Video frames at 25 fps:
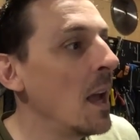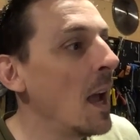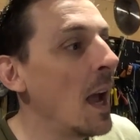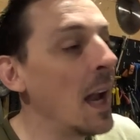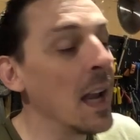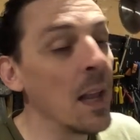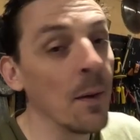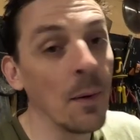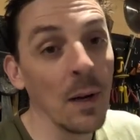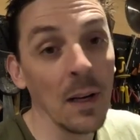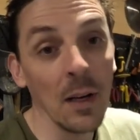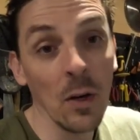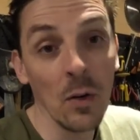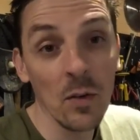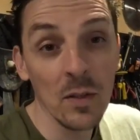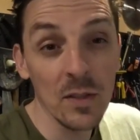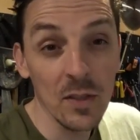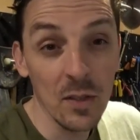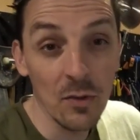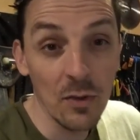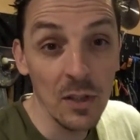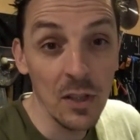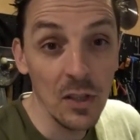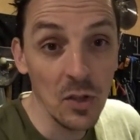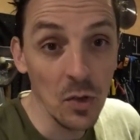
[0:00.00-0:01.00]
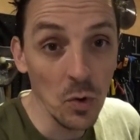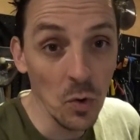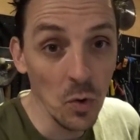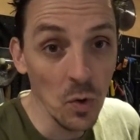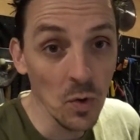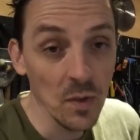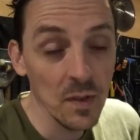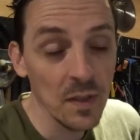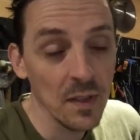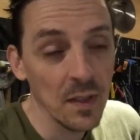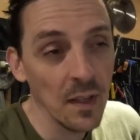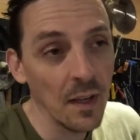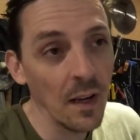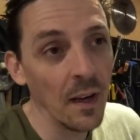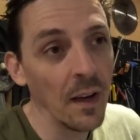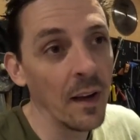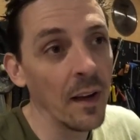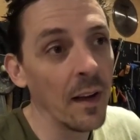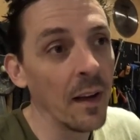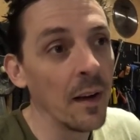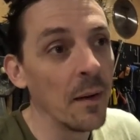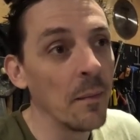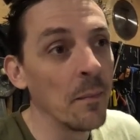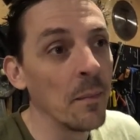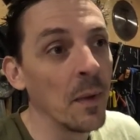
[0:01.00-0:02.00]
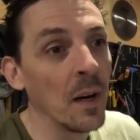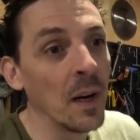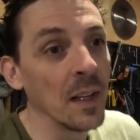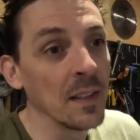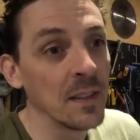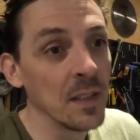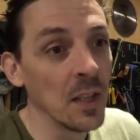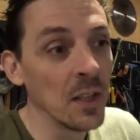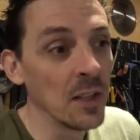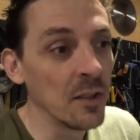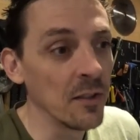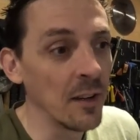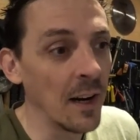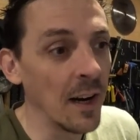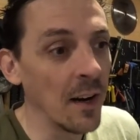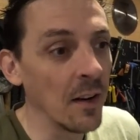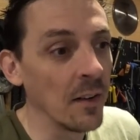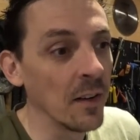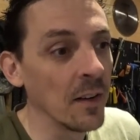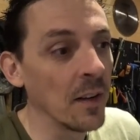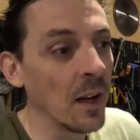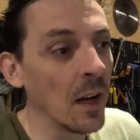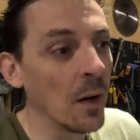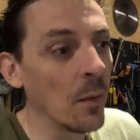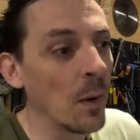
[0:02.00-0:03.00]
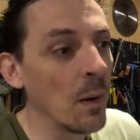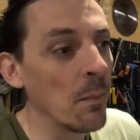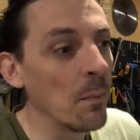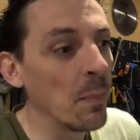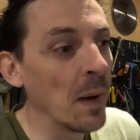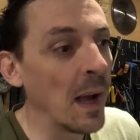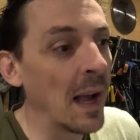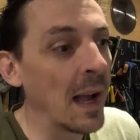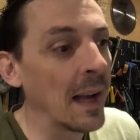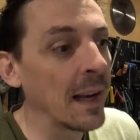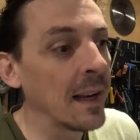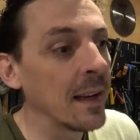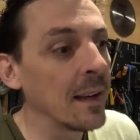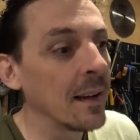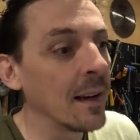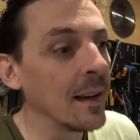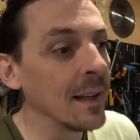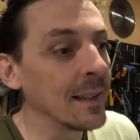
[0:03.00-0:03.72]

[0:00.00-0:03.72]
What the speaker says: Anyway, long story short, I turned around, I went back.